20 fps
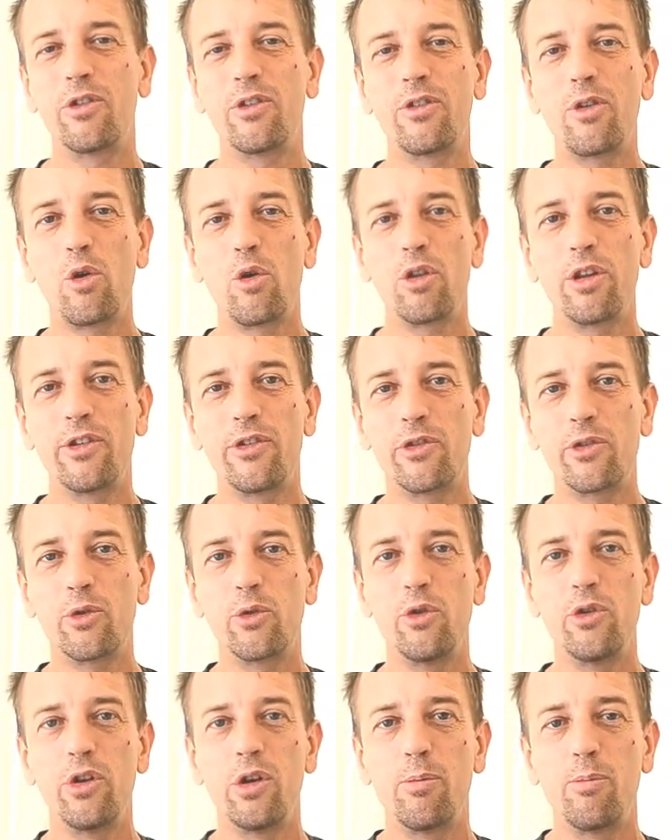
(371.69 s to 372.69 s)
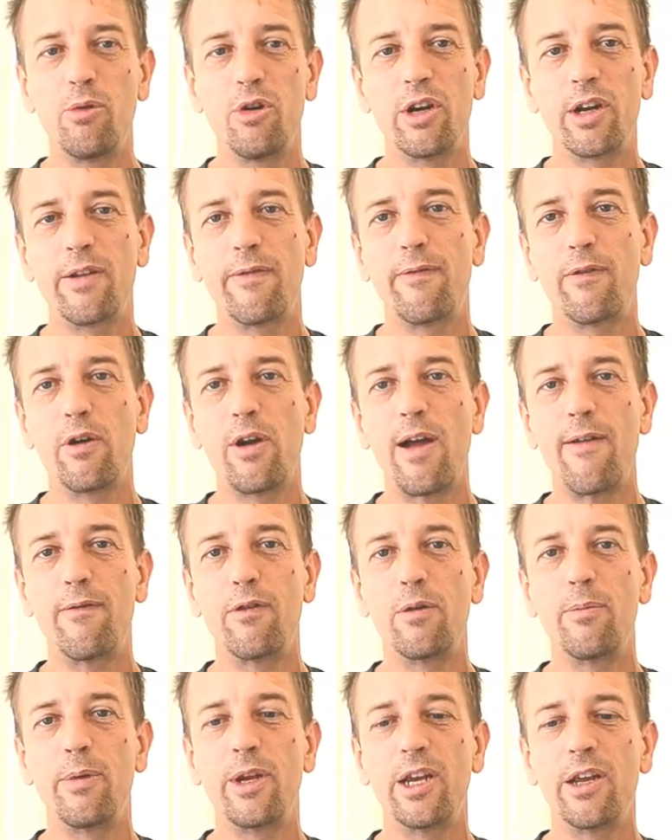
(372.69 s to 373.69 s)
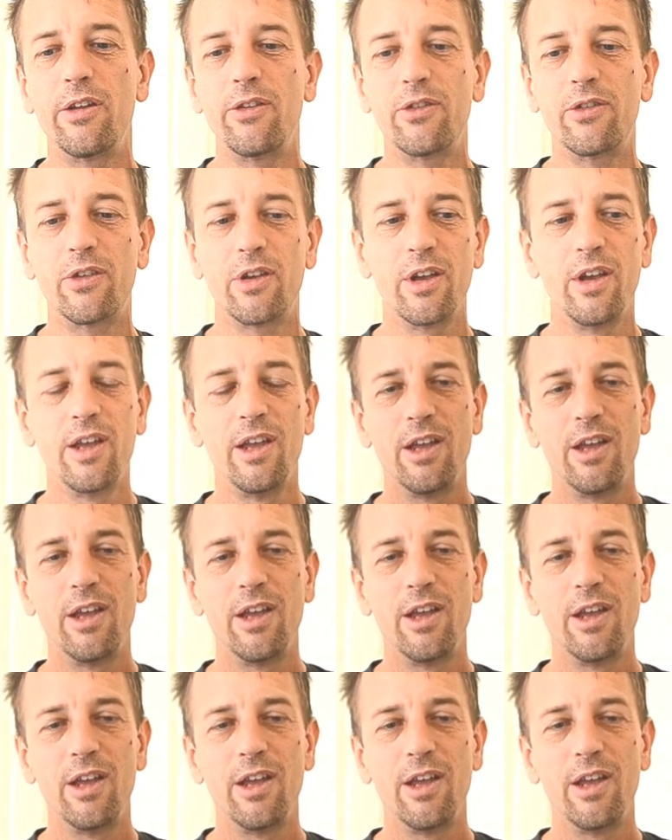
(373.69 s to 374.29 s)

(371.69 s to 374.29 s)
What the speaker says: to totally screw your book forever, because